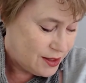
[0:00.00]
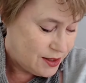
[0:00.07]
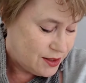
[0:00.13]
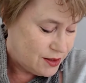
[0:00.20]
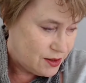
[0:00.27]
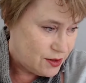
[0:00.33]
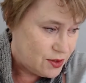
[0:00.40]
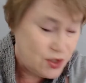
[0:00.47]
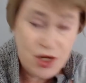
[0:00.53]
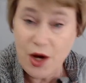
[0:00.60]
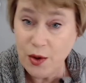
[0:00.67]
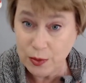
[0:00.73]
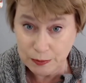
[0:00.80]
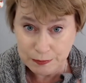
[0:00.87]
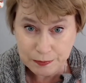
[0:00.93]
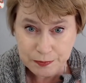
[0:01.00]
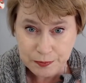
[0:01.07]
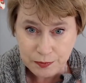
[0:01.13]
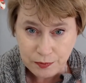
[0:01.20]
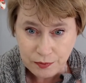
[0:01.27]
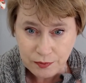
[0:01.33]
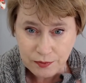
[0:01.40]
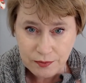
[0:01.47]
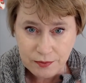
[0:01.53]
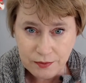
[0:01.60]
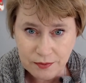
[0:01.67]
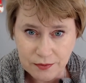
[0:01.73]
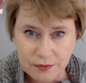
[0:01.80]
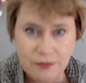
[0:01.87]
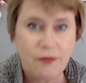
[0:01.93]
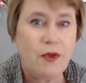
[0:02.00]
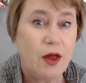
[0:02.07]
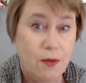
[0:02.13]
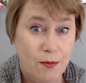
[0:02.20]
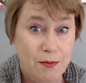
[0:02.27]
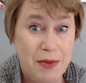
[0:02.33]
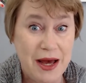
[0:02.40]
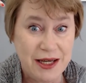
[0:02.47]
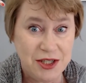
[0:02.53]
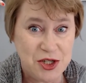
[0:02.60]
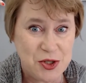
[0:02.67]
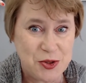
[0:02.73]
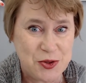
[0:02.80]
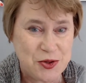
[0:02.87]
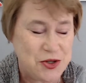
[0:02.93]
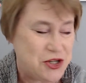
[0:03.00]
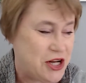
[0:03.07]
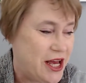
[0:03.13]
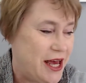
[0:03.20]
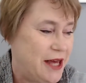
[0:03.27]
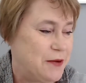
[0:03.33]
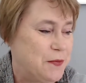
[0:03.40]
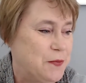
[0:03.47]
So back to crochet.